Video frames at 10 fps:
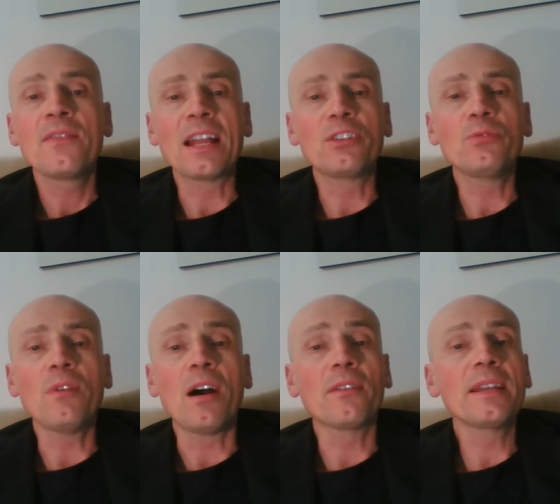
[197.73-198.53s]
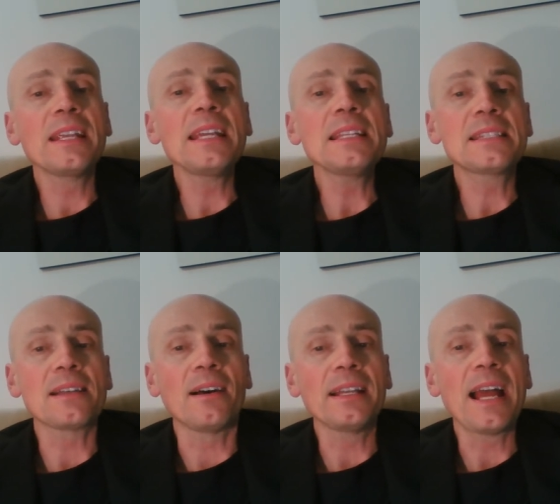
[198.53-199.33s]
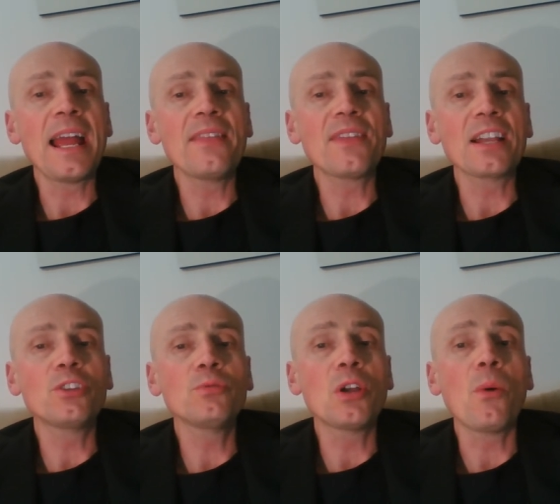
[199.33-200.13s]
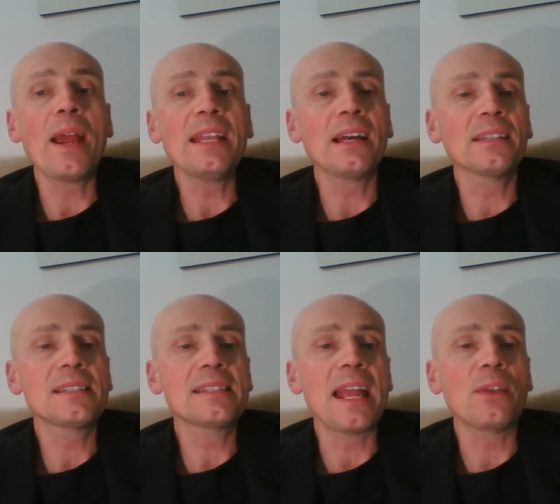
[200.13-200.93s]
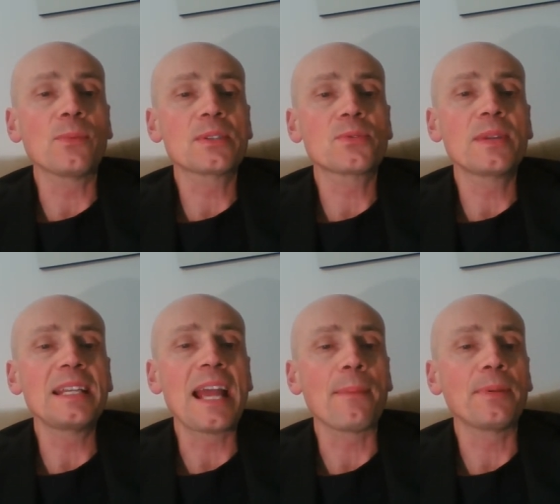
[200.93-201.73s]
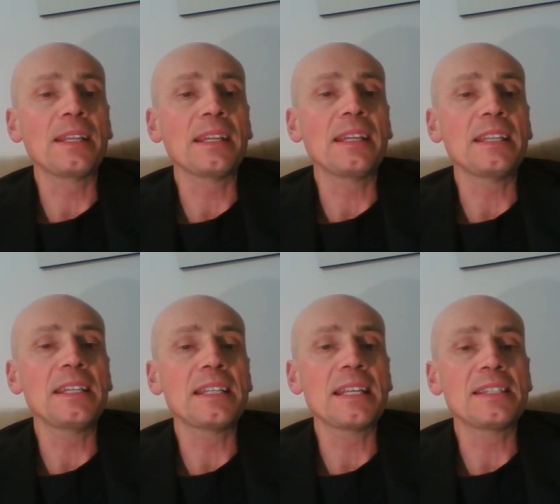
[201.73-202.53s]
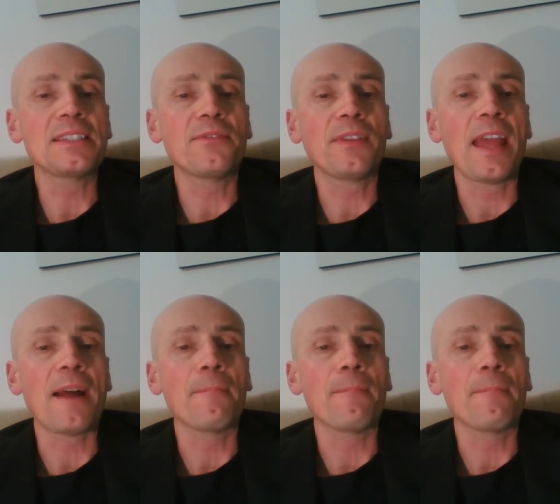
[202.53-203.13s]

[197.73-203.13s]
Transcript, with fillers: that you are an insider and that you know and understand what's really happening in intensive care.